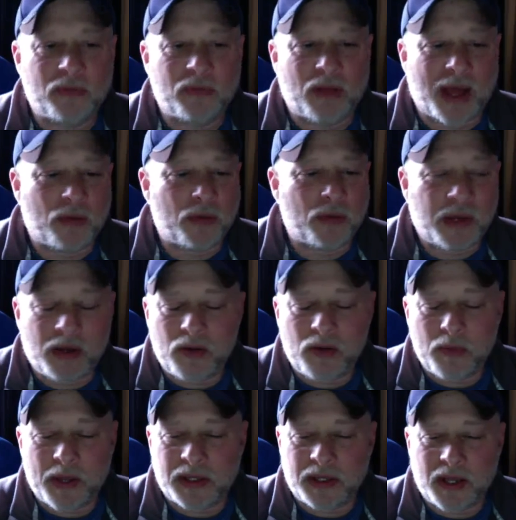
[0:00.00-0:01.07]
I don't care
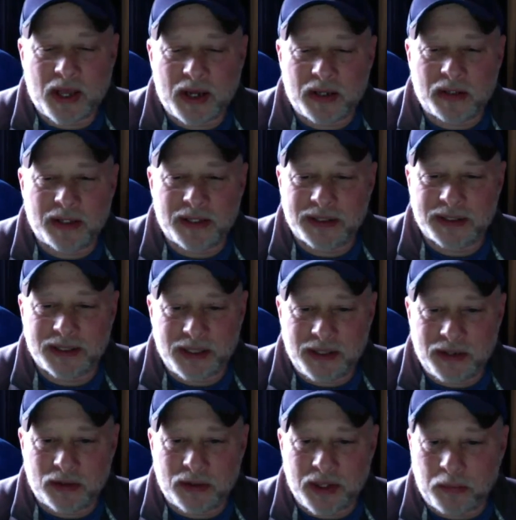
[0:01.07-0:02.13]
about the analytics
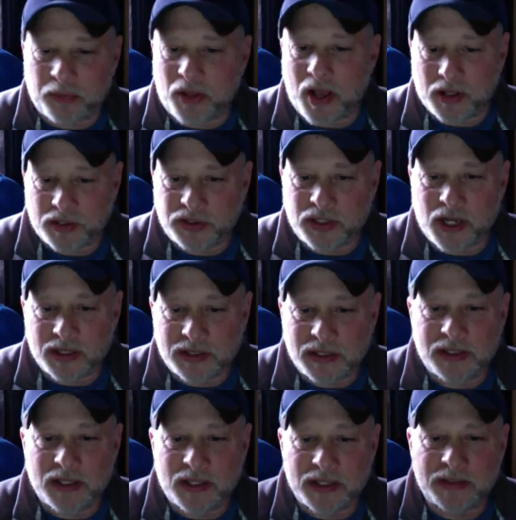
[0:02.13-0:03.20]
either. He blocks shots. He
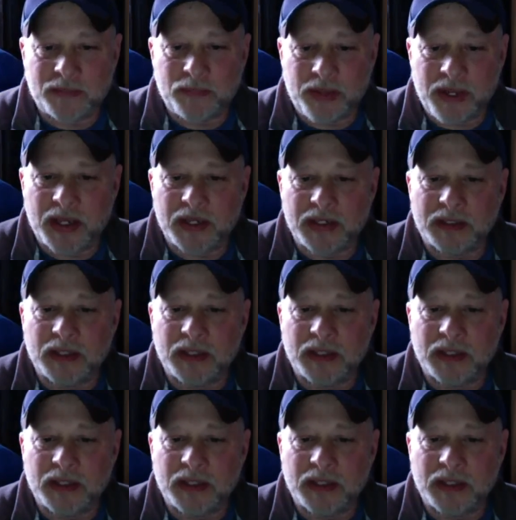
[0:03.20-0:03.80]
does some things.